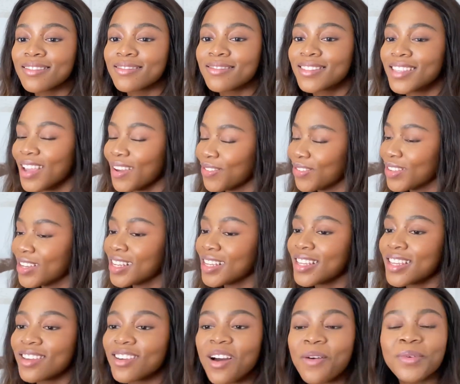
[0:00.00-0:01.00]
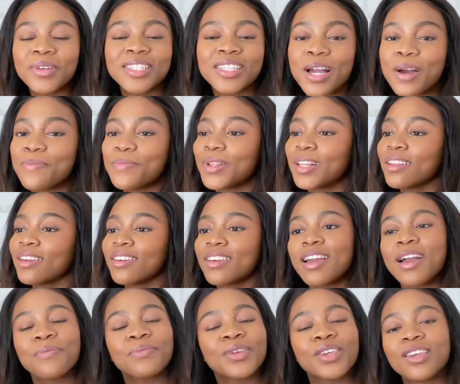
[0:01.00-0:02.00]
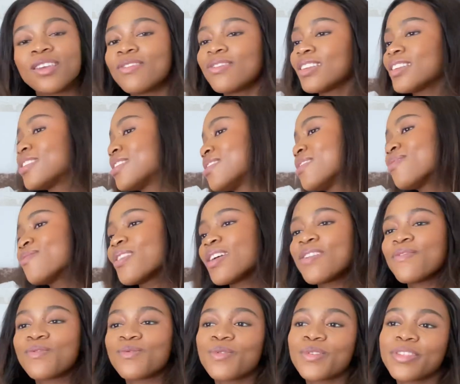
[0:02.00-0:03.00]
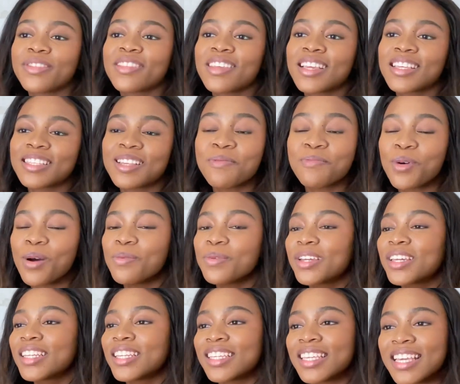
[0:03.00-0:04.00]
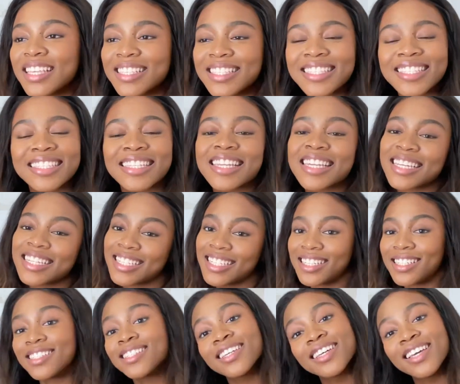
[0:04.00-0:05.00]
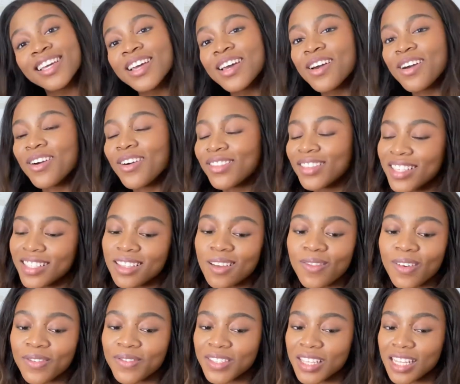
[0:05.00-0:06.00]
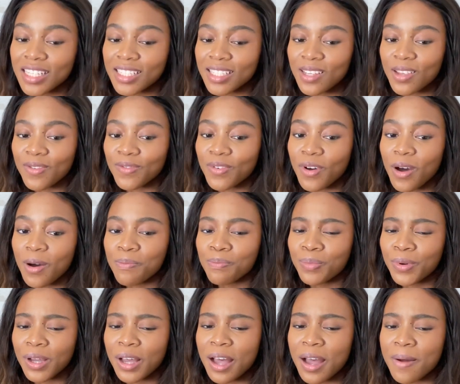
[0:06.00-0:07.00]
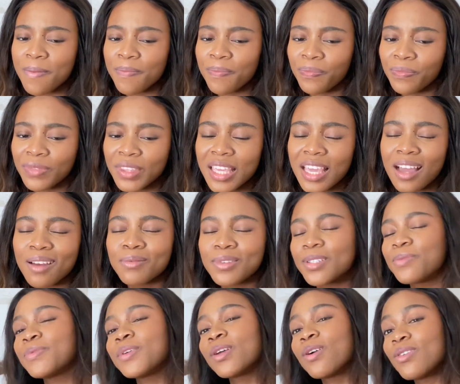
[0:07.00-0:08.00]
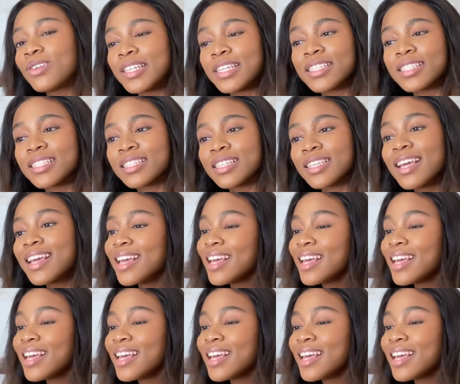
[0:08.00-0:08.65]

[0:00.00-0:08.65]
definitely comment down below. I'm curious to know what everyone thinks. I'm probably gonna get slated on the stuff I've said so far, but yeah, I'm just being honest.